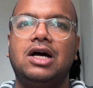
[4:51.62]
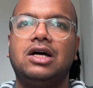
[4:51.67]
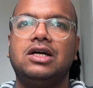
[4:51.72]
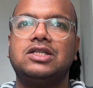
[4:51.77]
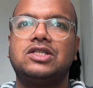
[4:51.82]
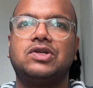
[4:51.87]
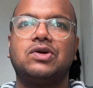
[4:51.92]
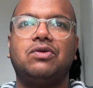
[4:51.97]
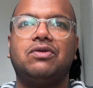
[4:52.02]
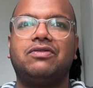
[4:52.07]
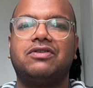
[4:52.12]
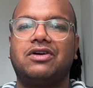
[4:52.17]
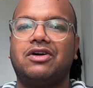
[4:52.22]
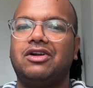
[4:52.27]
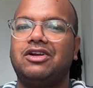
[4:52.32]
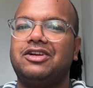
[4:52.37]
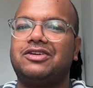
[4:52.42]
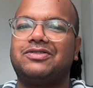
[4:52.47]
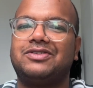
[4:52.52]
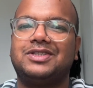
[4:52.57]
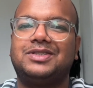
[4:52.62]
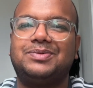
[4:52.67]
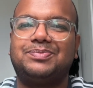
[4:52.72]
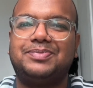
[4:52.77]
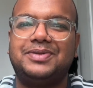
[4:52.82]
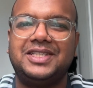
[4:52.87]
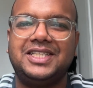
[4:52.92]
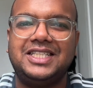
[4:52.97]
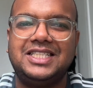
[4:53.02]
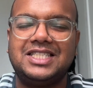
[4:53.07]
So overall, it was
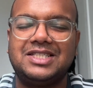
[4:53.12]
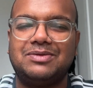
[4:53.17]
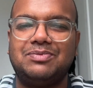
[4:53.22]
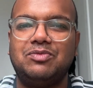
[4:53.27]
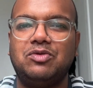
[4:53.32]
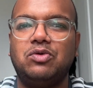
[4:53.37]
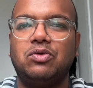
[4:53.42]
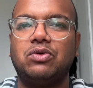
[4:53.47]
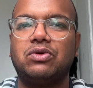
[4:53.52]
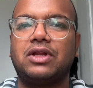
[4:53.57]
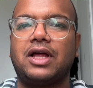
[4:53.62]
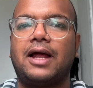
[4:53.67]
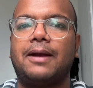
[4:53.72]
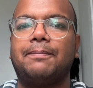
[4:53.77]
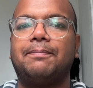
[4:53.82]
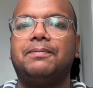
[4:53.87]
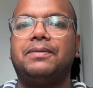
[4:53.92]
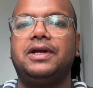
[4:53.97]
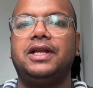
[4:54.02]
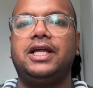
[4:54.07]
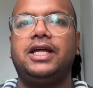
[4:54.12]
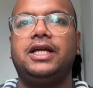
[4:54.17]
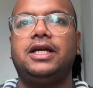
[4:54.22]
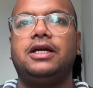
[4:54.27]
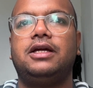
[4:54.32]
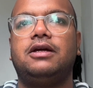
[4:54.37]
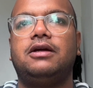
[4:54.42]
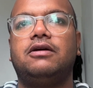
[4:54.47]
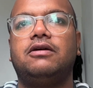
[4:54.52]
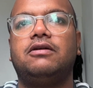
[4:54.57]
pretty smooth and
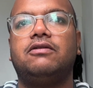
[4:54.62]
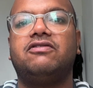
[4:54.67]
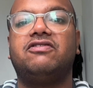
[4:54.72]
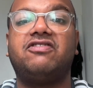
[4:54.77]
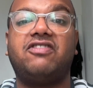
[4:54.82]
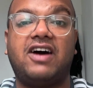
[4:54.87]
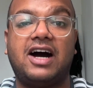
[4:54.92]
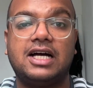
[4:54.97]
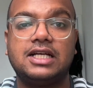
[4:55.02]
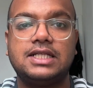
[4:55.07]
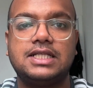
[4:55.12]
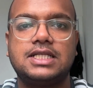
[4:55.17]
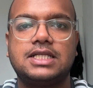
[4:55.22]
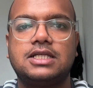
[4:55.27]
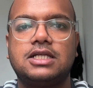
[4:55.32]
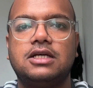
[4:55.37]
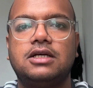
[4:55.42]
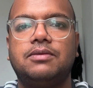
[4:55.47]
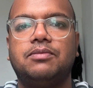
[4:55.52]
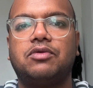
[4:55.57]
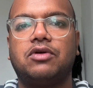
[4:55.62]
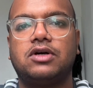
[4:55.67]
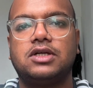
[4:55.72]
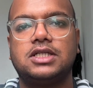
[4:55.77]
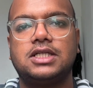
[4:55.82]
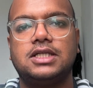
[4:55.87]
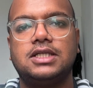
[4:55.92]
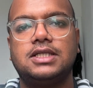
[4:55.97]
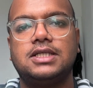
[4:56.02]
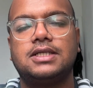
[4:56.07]
pretty fast
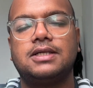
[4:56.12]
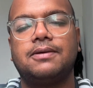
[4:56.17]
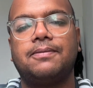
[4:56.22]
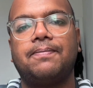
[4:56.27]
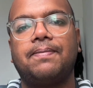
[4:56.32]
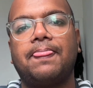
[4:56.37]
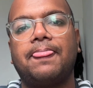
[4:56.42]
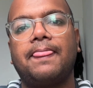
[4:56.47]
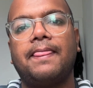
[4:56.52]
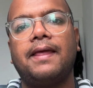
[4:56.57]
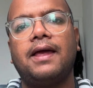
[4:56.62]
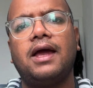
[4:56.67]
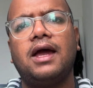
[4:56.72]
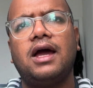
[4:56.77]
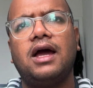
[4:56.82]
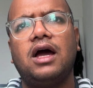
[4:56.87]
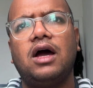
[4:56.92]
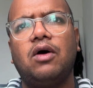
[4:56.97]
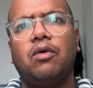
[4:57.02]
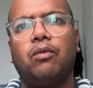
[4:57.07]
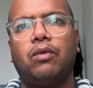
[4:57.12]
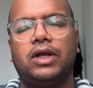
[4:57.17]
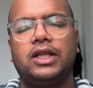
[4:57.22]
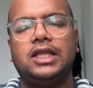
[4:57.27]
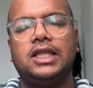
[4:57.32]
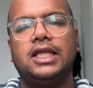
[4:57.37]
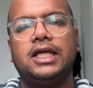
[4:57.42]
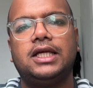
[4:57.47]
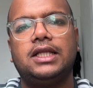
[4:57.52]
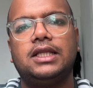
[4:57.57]
process.
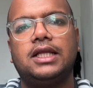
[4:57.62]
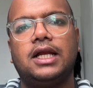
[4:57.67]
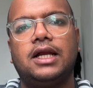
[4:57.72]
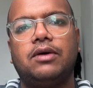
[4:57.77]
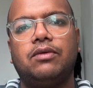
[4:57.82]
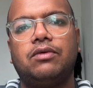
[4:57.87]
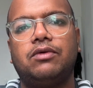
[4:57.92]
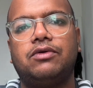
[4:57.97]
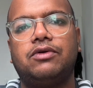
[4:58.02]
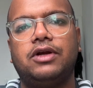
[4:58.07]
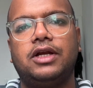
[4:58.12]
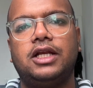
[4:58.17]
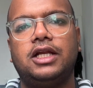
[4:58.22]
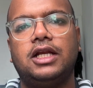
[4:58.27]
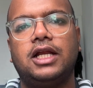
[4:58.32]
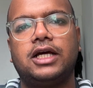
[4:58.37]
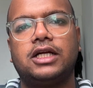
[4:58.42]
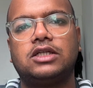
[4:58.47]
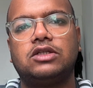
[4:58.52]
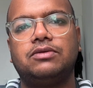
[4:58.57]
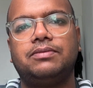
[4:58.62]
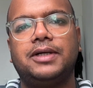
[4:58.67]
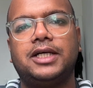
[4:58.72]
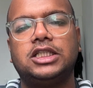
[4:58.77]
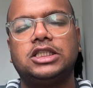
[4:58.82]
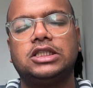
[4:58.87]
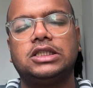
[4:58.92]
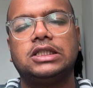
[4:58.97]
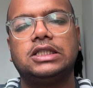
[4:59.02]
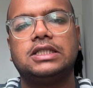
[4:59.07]
One thing that I would really like to
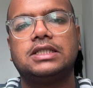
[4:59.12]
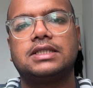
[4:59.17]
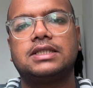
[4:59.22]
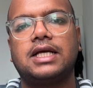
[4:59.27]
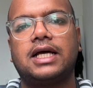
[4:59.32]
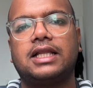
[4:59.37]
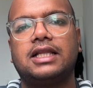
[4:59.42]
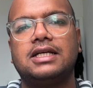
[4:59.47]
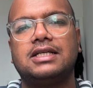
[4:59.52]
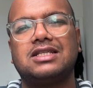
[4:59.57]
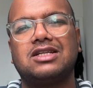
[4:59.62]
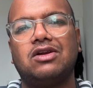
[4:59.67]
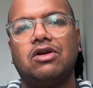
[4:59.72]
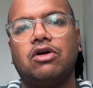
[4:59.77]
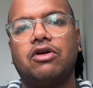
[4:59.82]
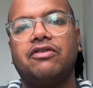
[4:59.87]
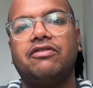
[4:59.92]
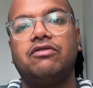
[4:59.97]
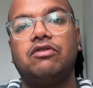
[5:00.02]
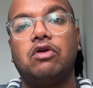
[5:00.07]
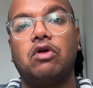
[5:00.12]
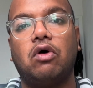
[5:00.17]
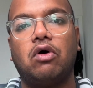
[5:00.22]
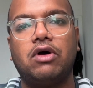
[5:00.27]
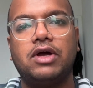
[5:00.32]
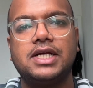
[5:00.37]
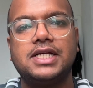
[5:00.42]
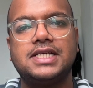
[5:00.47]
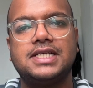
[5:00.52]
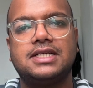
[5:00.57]
mention is that there's a lot of
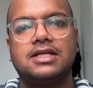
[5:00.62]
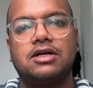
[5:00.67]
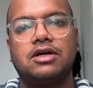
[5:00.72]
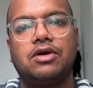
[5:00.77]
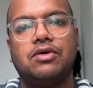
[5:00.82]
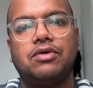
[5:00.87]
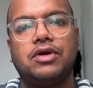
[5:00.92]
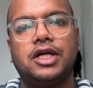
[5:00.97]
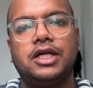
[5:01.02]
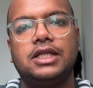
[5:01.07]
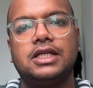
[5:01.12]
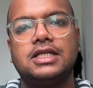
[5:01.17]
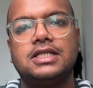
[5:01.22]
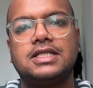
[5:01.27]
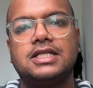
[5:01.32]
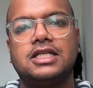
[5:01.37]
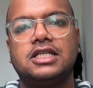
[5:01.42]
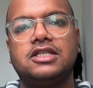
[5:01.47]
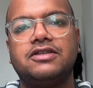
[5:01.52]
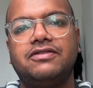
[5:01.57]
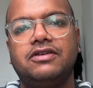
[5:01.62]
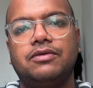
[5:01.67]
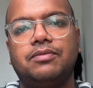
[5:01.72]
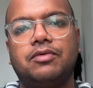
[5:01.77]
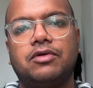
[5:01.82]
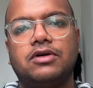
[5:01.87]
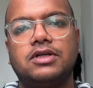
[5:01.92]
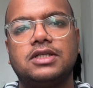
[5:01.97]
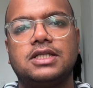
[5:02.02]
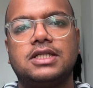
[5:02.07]
noise surrounding this interview
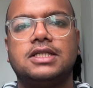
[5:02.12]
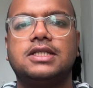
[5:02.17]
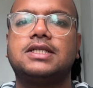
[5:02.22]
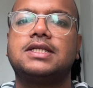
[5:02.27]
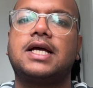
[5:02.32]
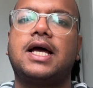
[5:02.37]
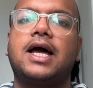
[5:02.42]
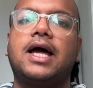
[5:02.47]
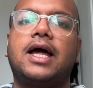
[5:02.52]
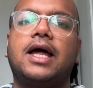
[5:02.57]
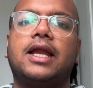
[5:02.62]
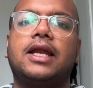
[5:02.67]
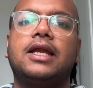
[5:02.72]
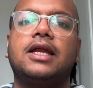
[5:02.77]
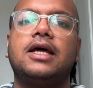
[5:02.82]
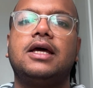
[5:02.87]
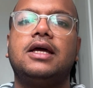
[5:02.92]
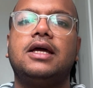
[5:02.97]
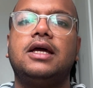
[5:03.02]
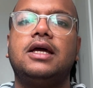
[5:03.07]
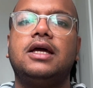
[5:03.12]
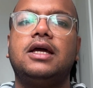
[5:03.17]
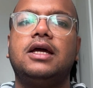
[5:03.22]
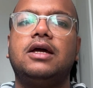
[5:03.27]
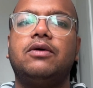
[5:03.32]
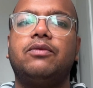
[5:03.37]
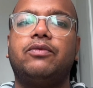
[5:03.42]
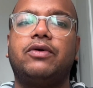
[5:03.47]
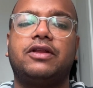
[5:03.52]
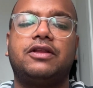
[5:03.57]
process, and
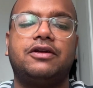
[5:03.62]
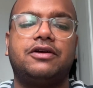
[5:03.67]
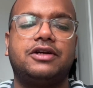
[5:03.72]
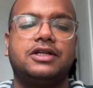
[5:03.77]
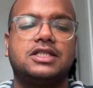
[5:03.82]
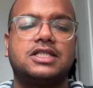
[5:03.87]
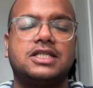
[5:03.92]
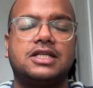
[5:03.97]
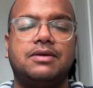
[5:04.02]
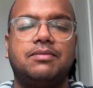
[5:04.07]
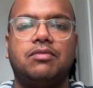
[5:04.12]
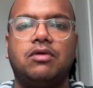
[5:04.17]
whether it's in